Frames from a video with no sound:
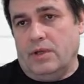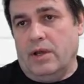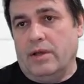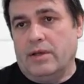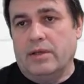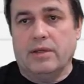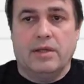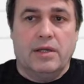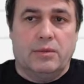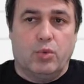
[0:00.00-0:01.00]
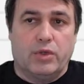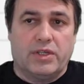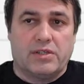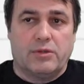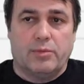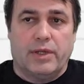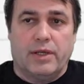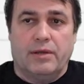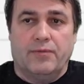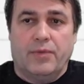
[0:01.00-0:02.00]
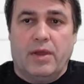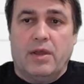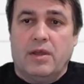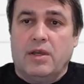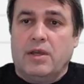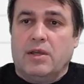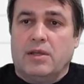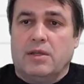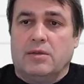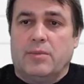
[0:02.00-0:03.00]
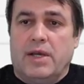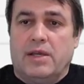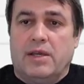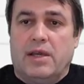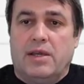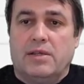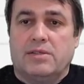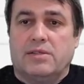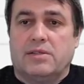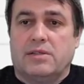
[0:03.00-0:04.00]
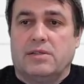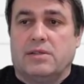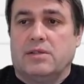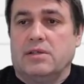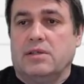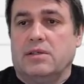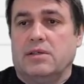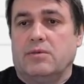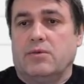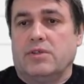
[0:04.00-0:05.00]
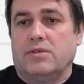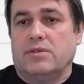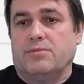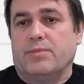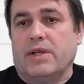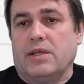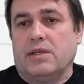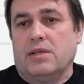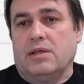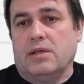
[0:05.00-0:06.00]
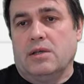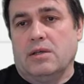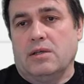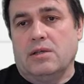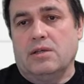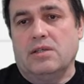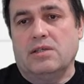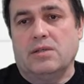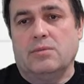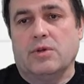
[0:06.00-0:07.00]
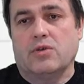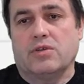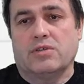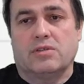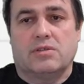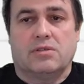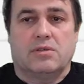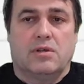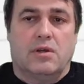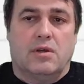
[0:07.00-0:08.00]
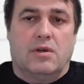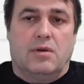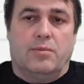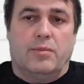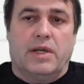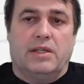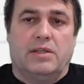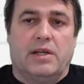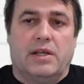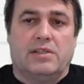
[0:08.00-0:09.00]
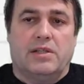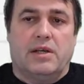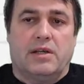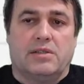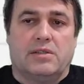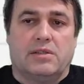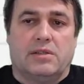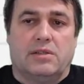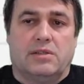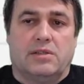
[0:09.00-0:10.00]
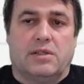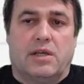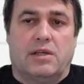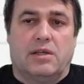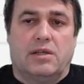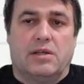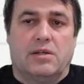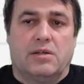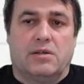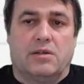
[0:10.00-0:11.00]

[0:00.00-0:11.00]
uh, get water supply in my case uh, it was pretty easy because main drain stacks uh, stay here